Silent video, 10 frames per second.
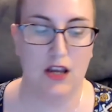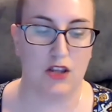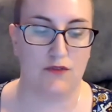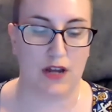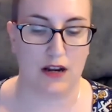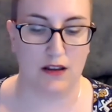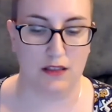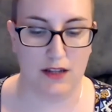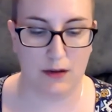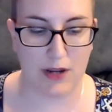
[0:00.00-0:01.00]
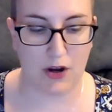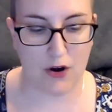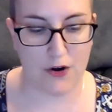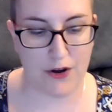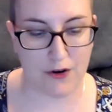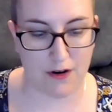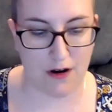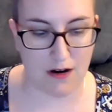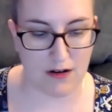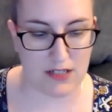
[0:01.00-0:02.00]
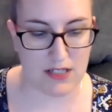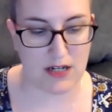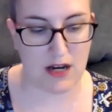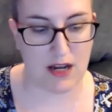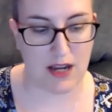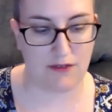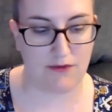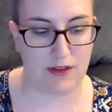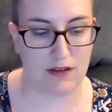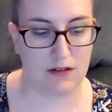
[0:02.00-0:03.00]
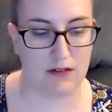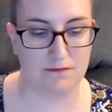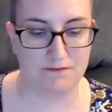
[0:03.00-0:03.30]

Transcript: You've got a little bit hardier cardstock, I feel.